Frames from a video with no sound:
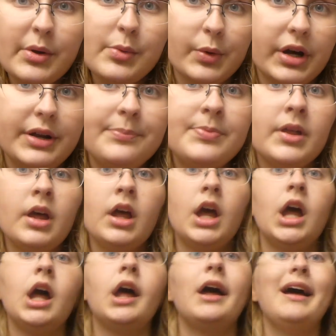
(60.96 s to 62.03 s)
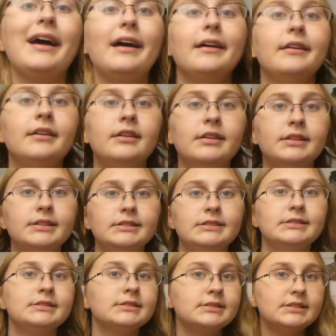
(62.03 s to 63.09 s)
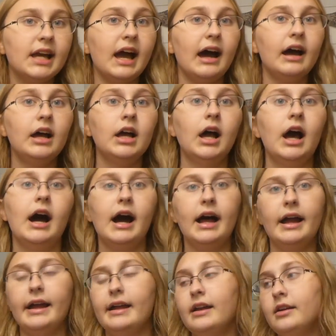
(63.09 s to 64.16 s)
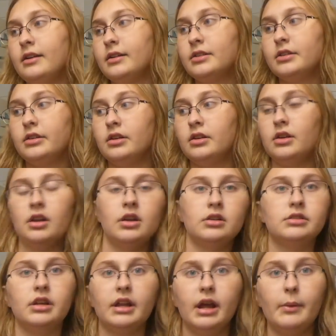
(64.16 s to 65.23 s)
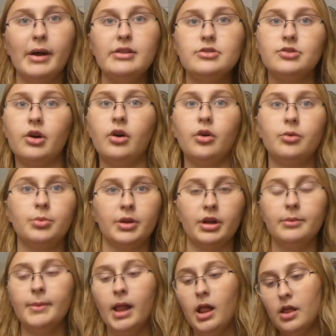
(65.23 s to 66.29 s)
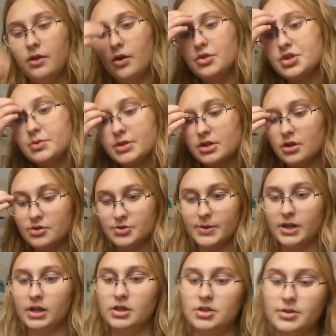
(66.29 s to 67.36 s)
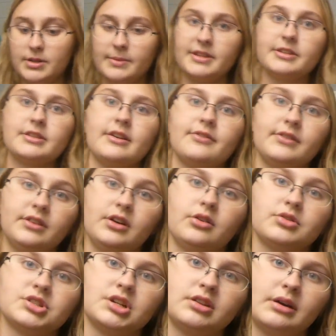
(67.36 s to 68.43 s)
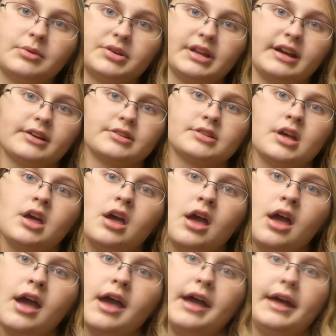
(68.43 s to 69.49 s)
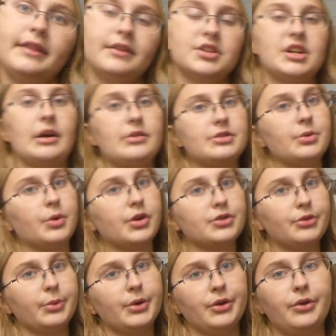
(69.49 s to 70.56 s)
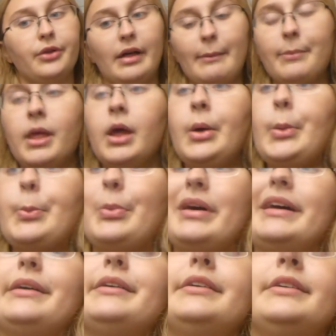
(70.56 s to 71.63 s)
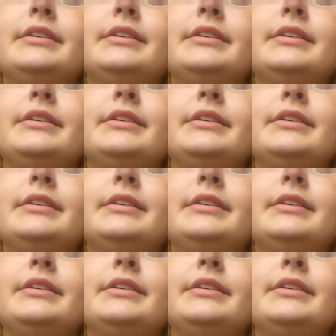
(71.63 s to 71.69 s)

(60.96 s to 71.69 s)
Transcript: we won. And yeah, I didn't get wet, so pretty good. The ocean was close. We couldn't do some of the stuff in the ocean that were dares. And the showers didn't work, so we couldn't do that. But